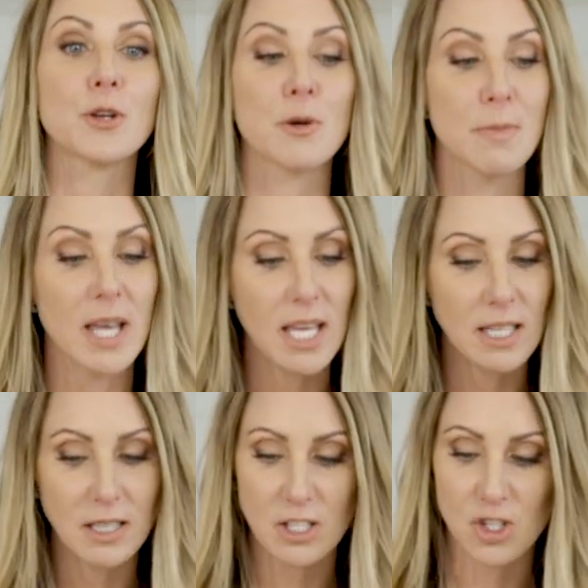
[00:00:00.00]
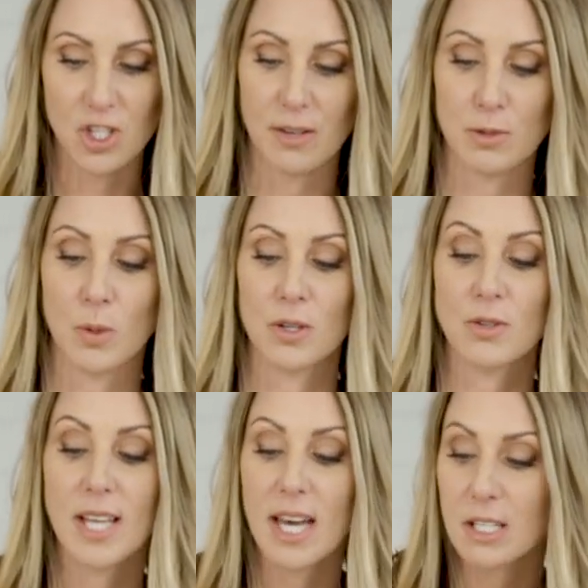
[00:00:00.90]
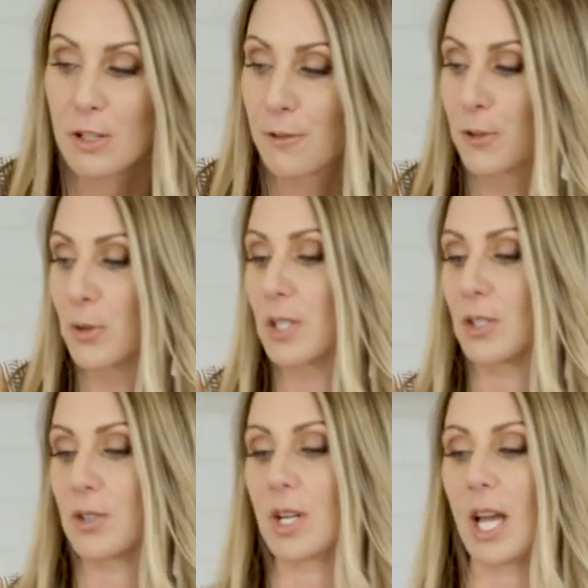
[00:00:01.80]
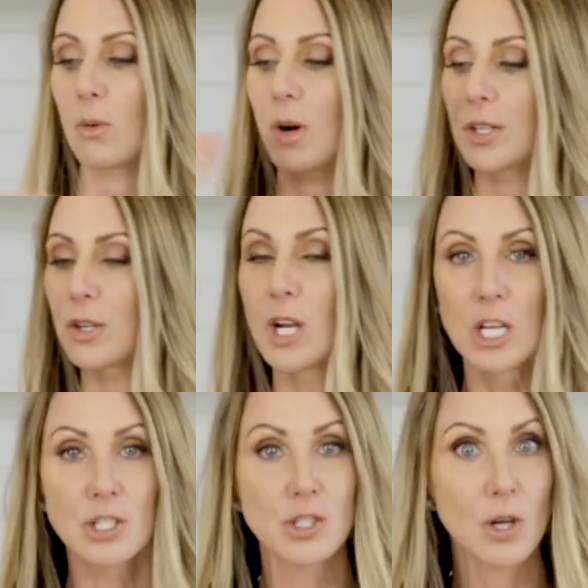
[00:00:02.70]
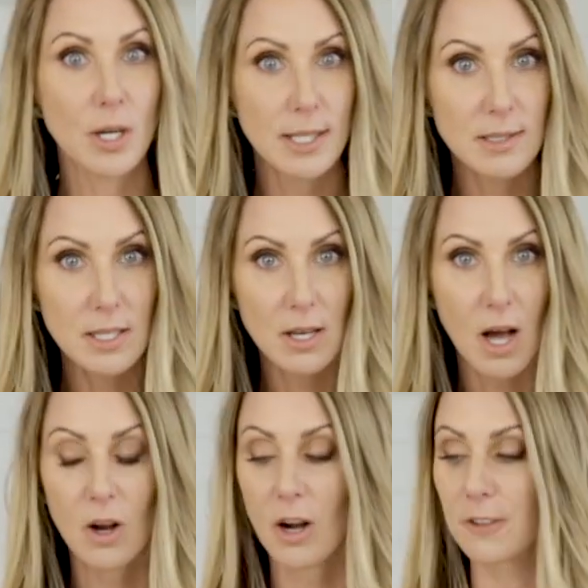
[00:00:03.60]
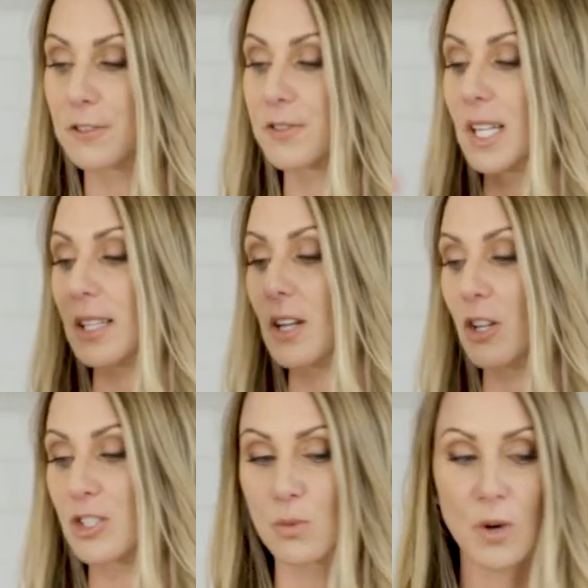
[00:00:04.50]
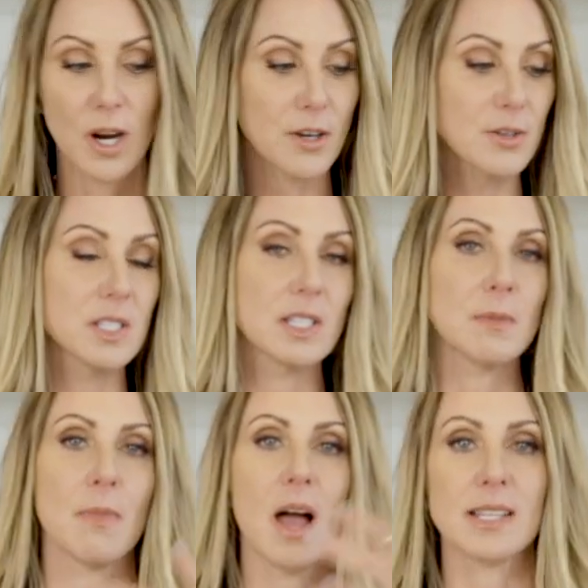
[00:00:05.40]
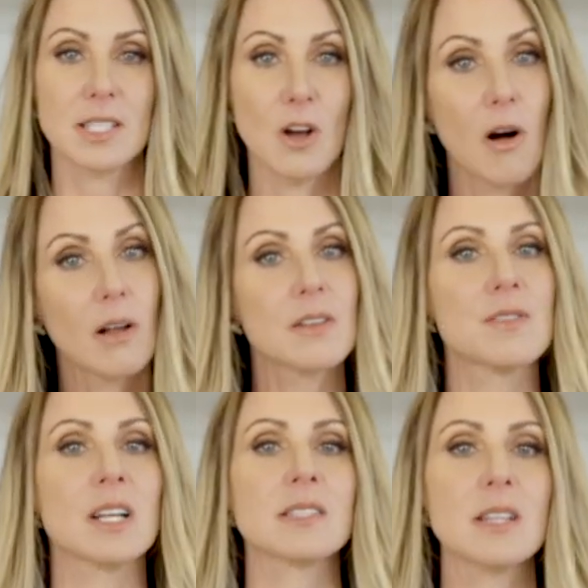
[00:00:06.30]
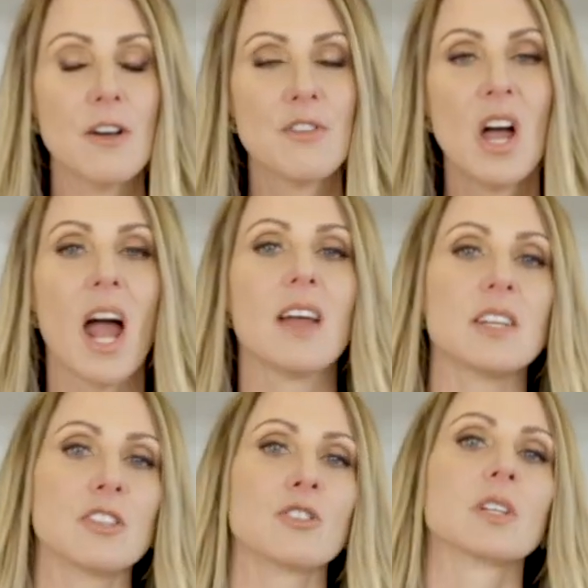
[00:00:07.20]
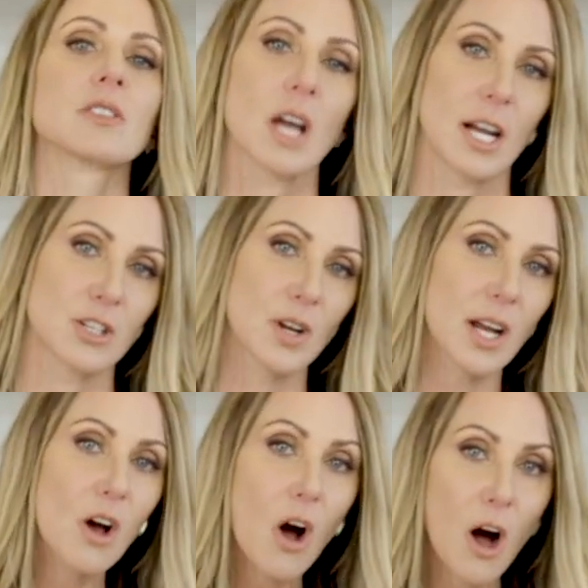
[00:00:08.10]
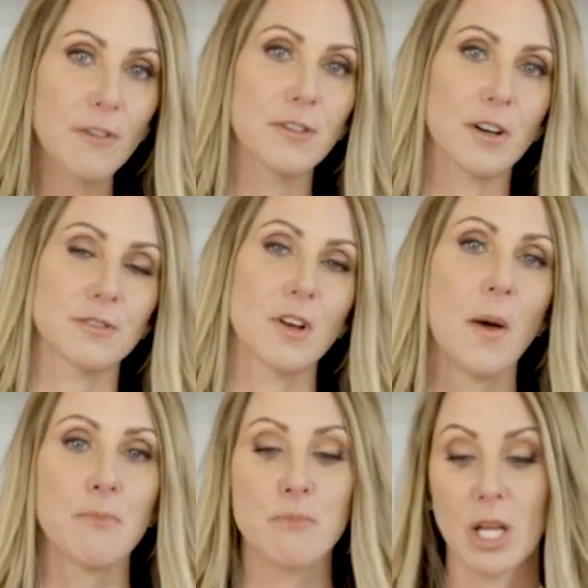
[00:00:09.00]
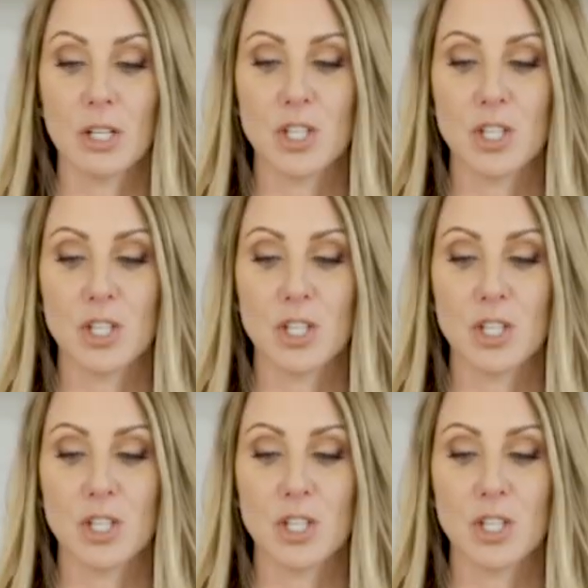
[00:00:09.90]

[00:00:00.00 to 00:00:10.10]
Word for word: you're making these shifts, while you're getting the food in your diet, while you're starting to knock off of technology, wear your sleep mask, all of that stuff, and then you can titrate off of melatonin.